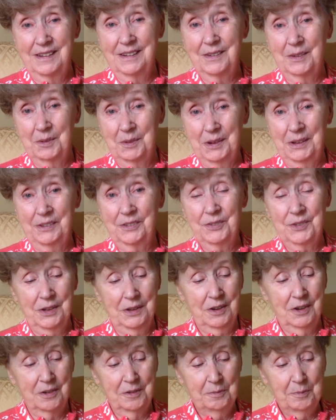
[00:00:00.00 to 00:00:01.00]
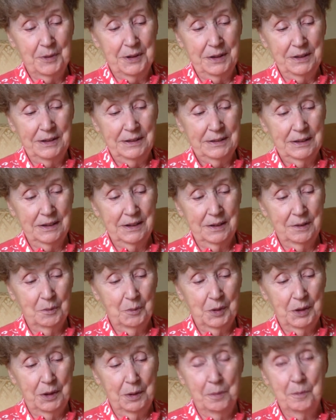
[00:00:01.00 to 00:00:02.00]
yeah, we lived in Gulf Breeze,
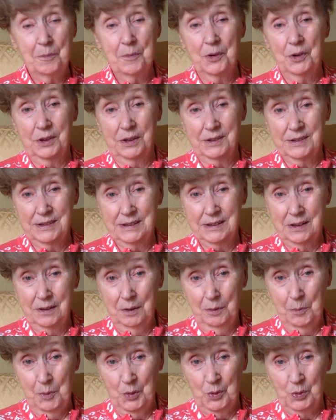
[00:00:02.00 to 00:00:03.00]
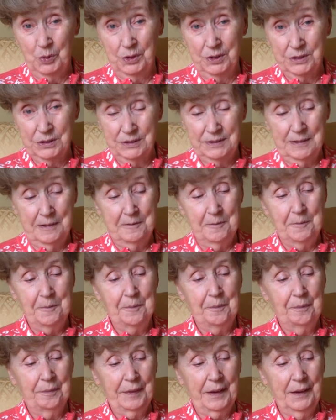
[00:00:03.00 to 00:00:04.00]
and we bought a sailboat.
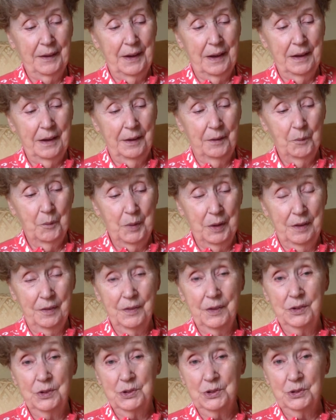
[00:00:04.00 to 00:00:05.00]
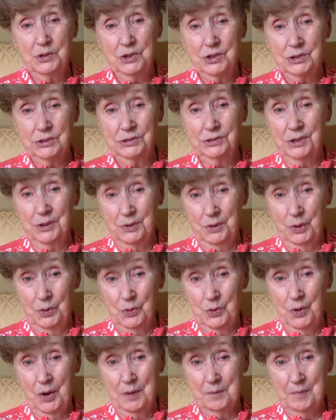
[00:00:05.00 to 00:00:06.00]
And the two children
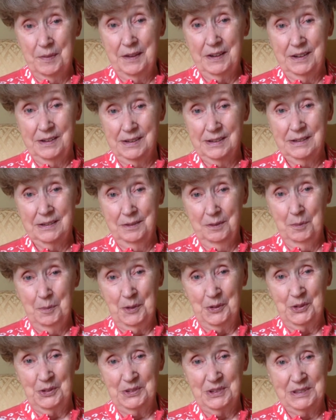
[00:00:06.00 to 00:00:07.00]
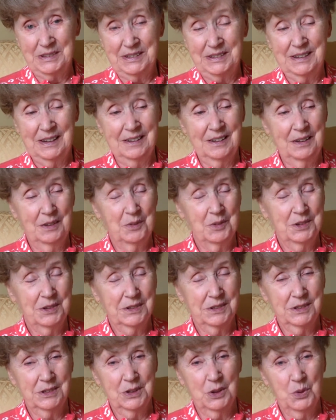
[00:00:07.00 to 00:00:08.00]
grew up in that sailboat, and it was
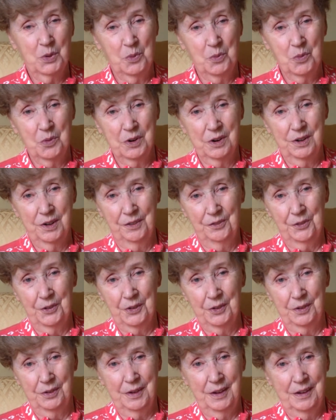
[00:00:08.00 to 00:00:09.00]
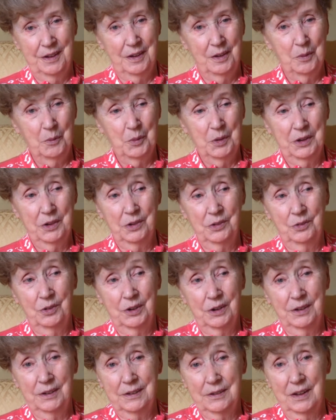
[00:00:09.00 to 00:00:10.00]
so wonderful. We could
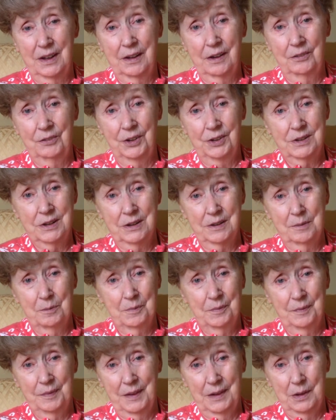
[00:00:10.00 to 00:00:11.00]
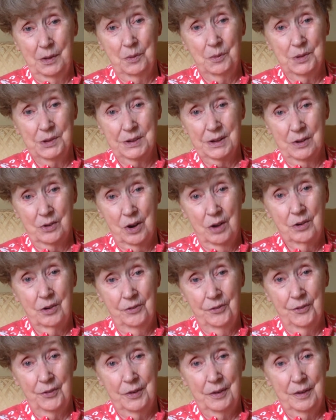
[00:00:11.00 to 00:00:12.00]
go out every time he was off.
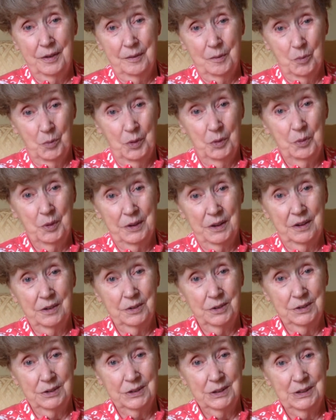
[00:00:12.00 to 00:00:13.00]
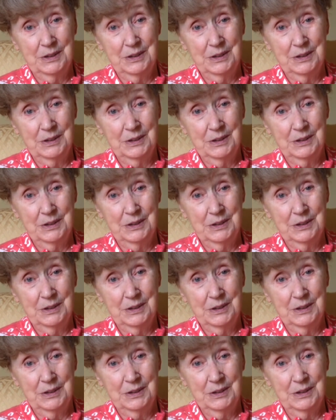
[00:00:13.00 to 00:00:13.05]
We went out.